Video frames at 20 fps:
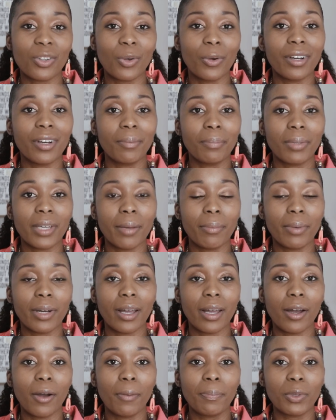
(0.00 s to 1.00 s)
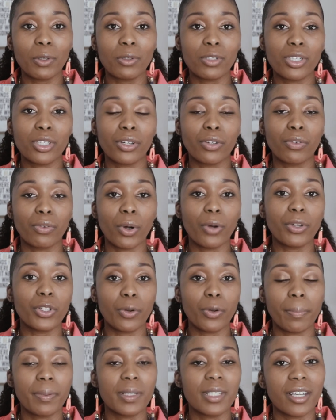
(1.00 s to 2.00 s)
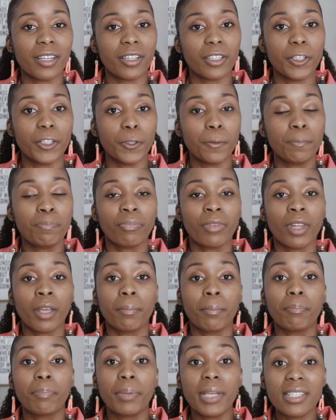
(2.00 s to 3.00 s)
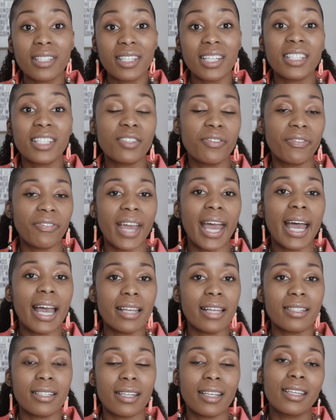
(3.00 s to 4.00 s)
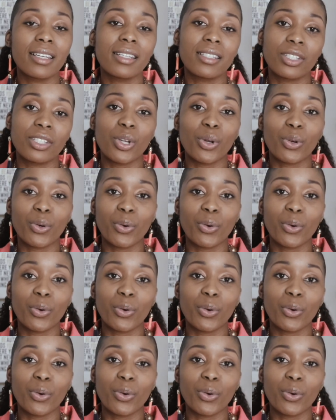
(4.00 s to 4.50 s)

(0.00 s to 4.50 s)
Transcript: going to be able to help you to grow your particular business fast is to